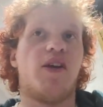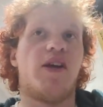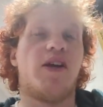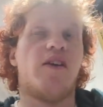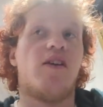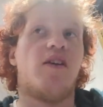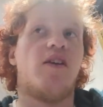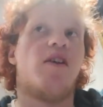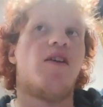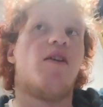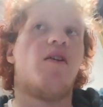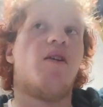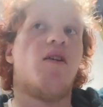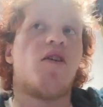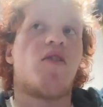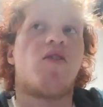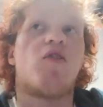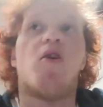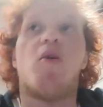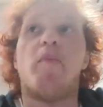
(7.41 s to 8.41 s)
It
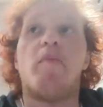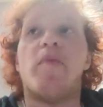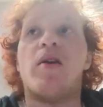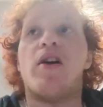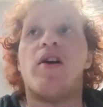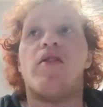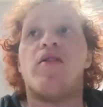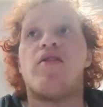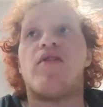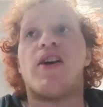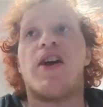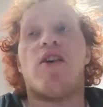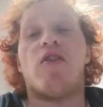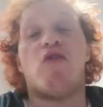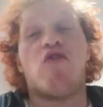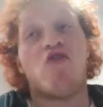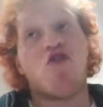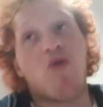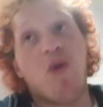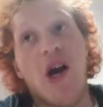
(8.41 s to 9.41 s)
got burnt
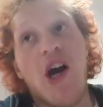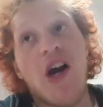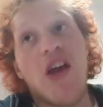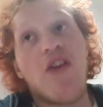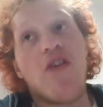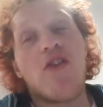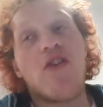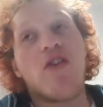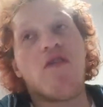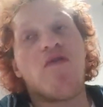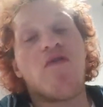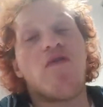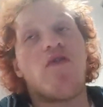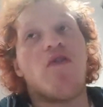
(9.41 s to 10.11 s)
down twice.